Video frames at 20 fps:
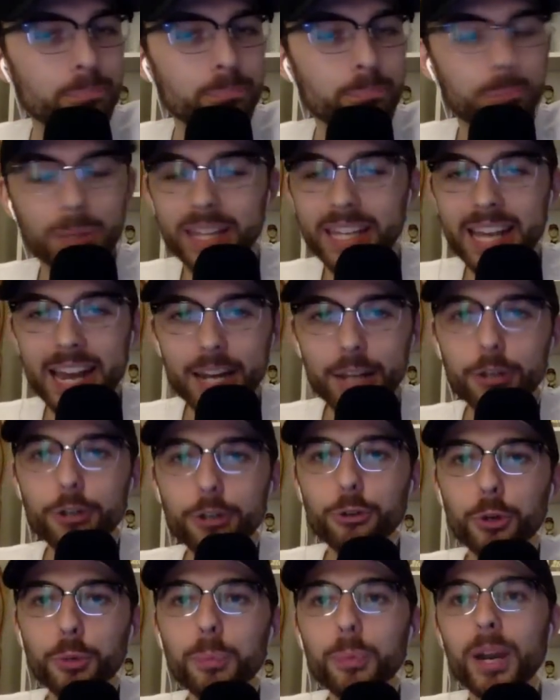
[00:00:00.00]
But they got a good
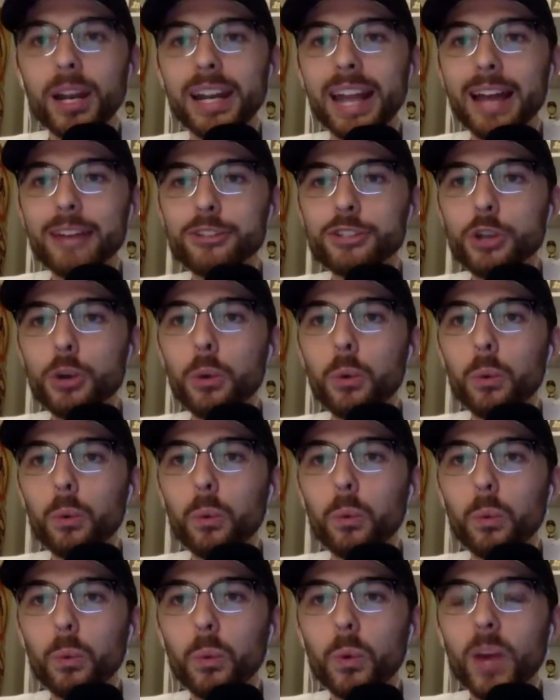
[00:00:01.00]
group right now. So
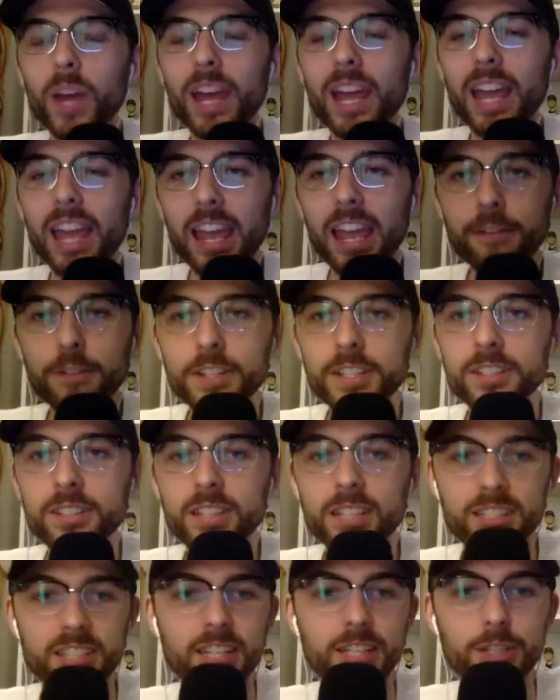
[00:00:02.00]
if it
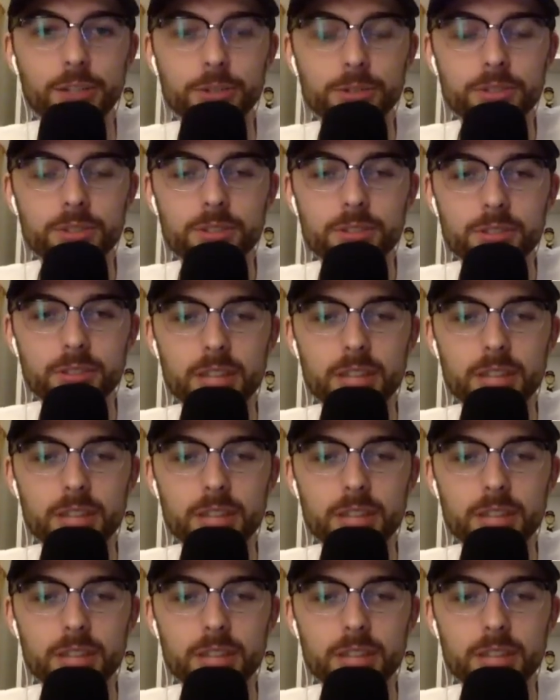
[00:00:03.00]
continues